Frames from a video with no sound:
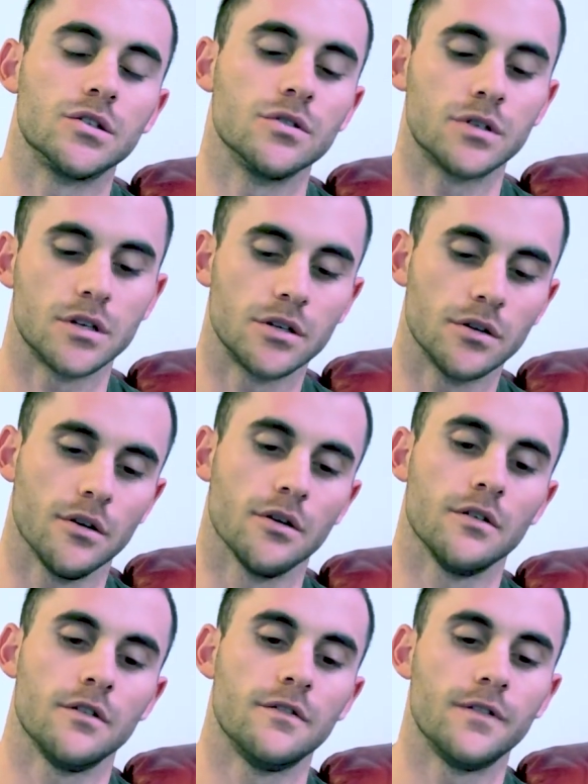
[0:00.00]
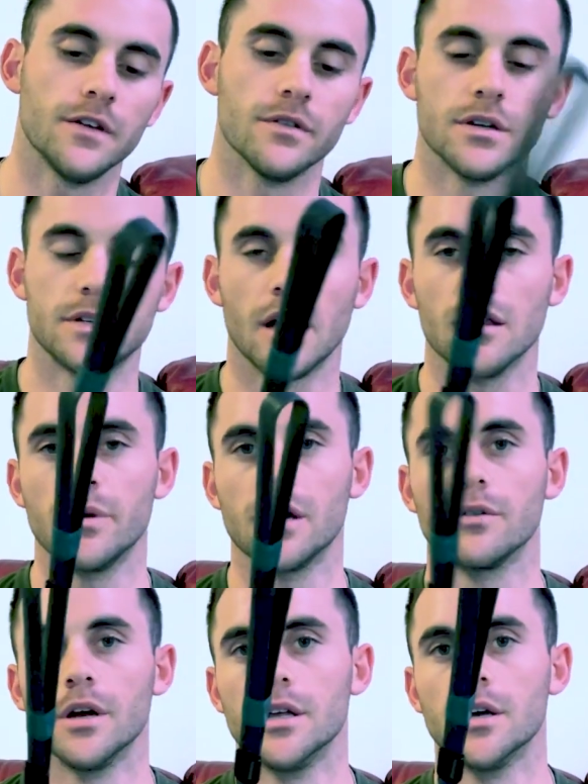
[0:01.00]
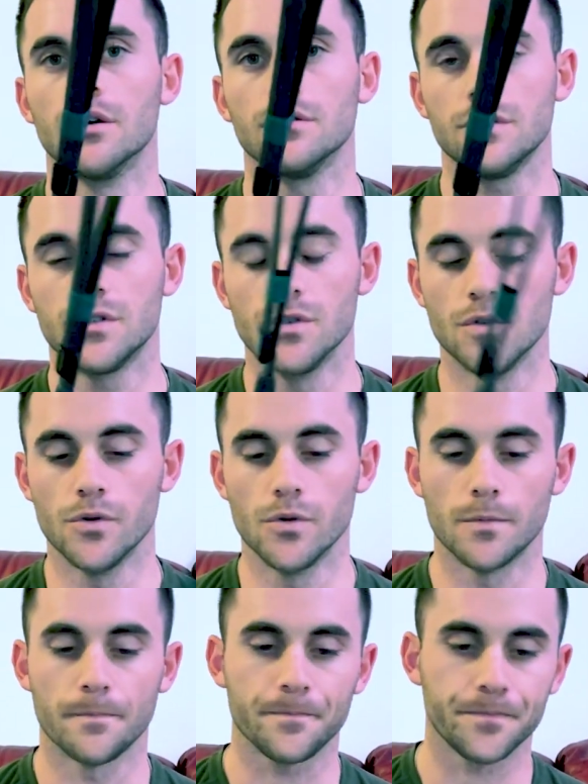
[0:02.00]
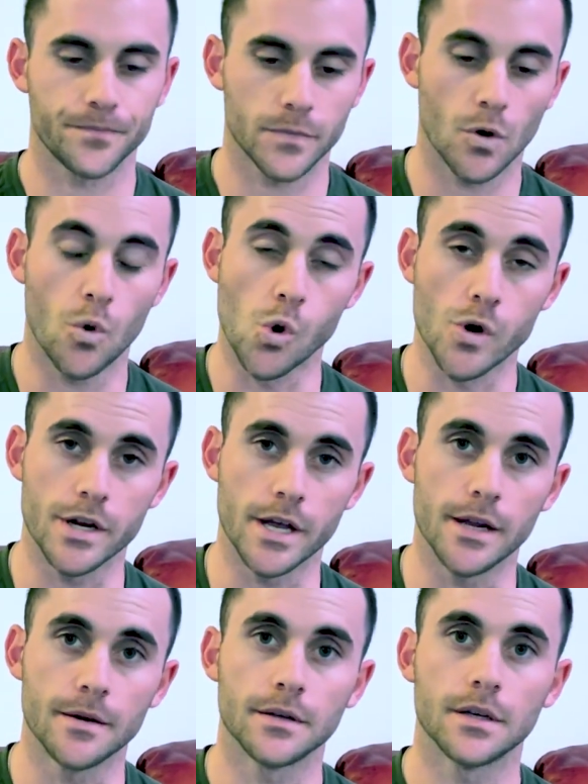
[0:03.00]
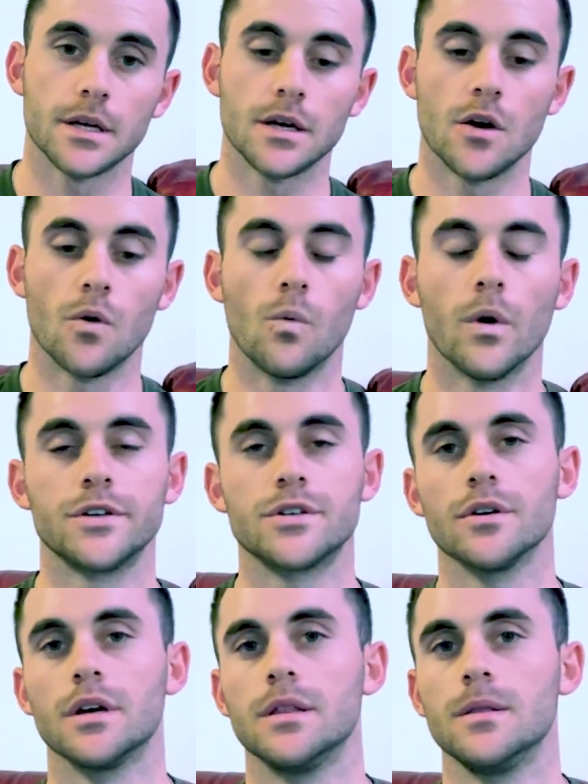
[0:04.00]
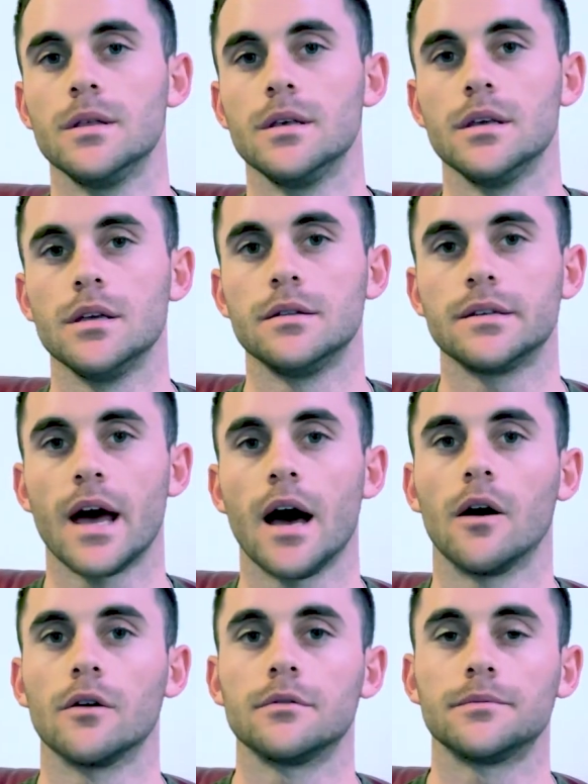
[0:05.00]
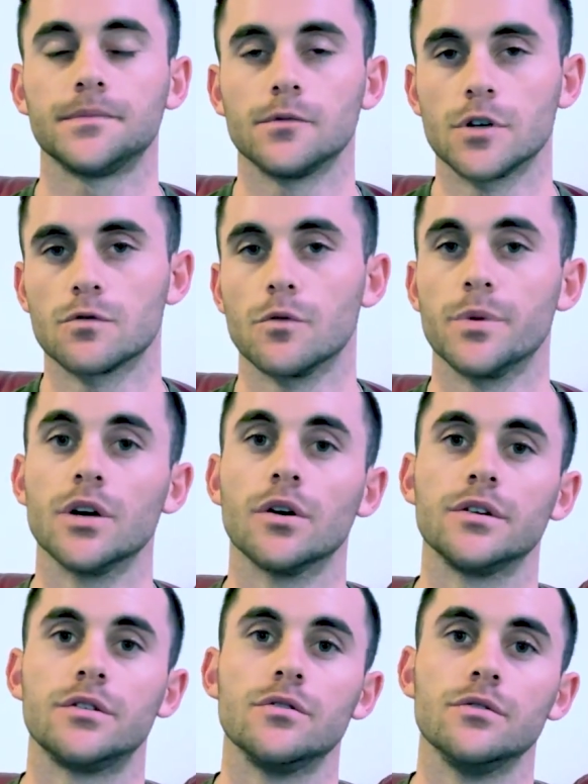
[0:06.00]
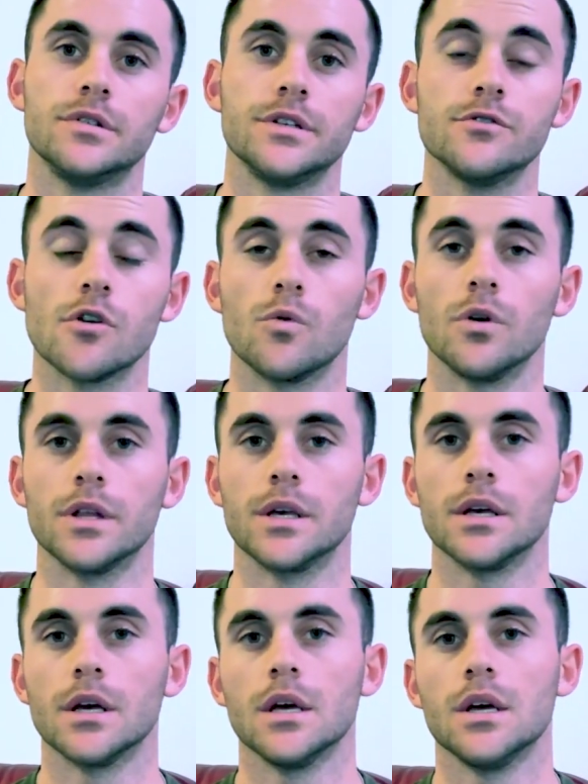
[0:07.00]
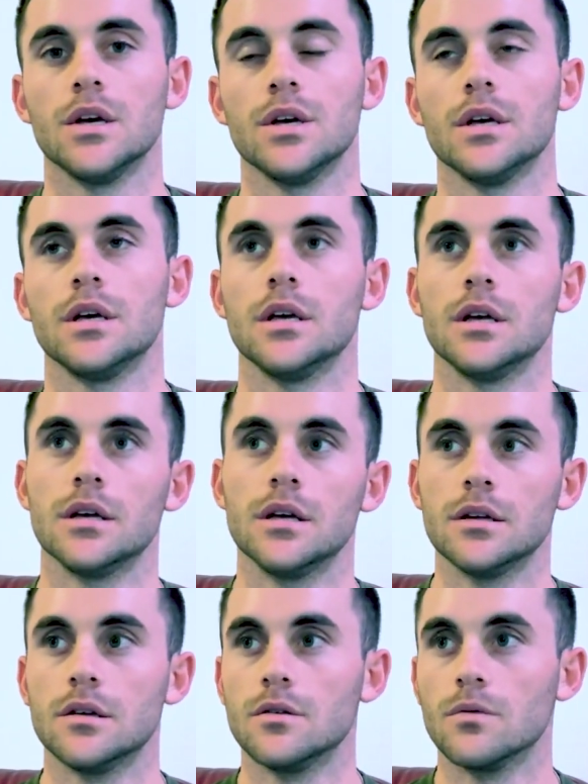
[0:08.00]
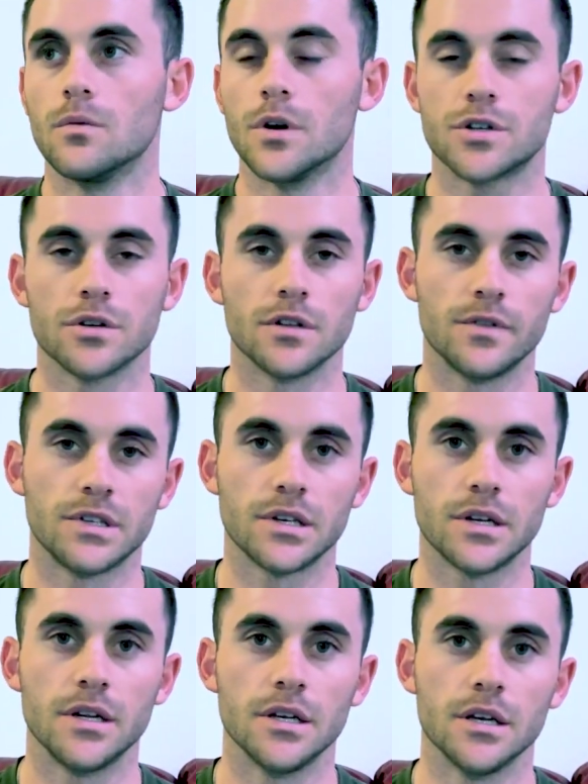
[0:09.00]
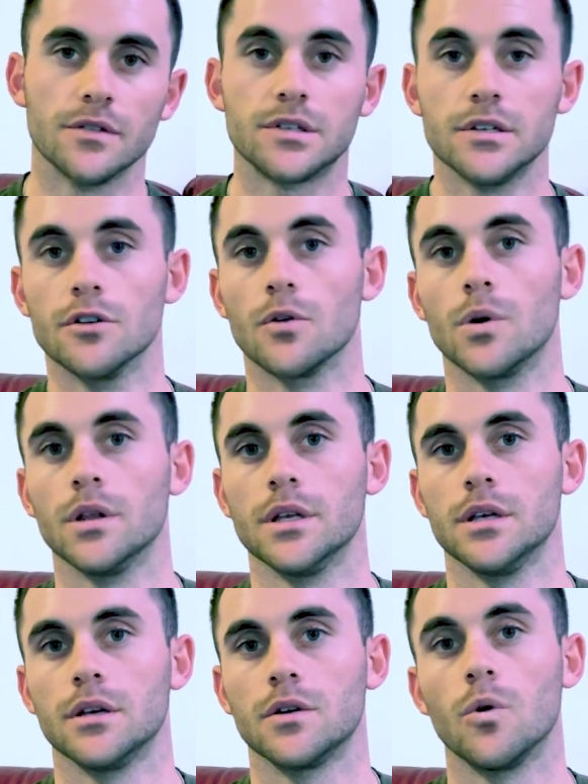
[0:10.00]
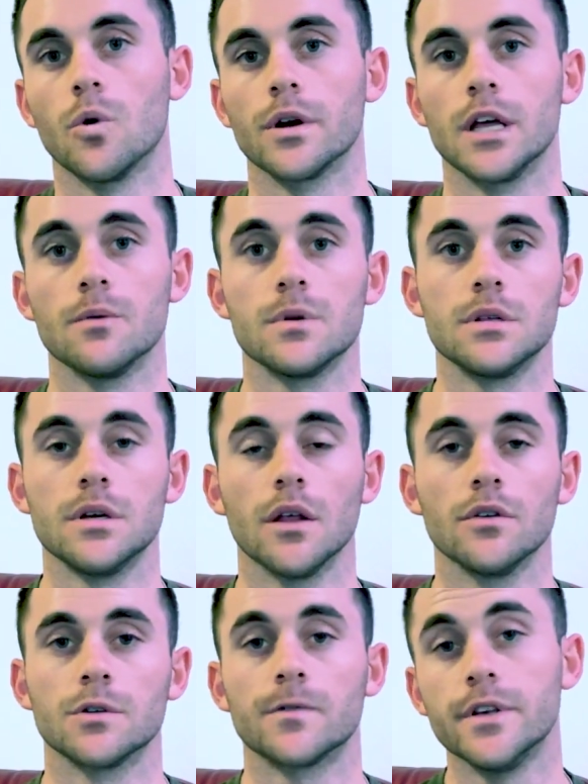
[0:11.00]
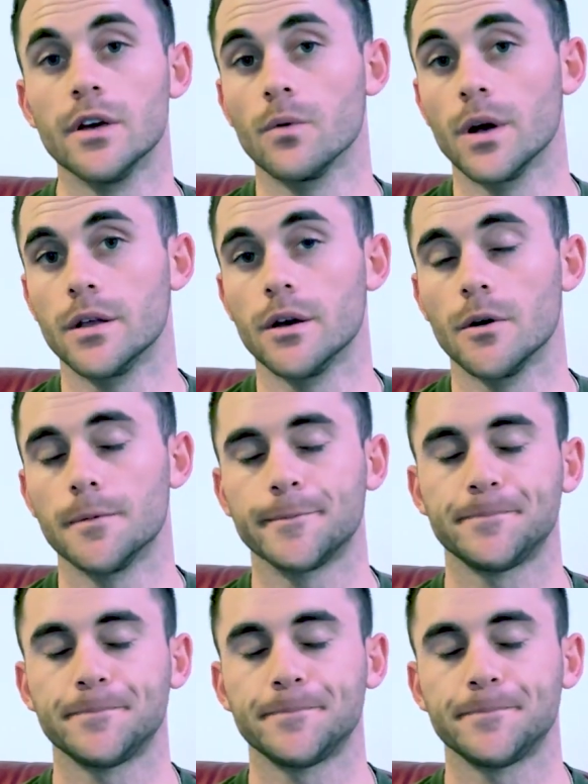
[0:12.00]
using your favorite Taliban radio to coordinate once you're in the town, which we'll be going to Sidra Woolley. Once you're in the vicinity of Sidra Woolley, coordinate with the others via radio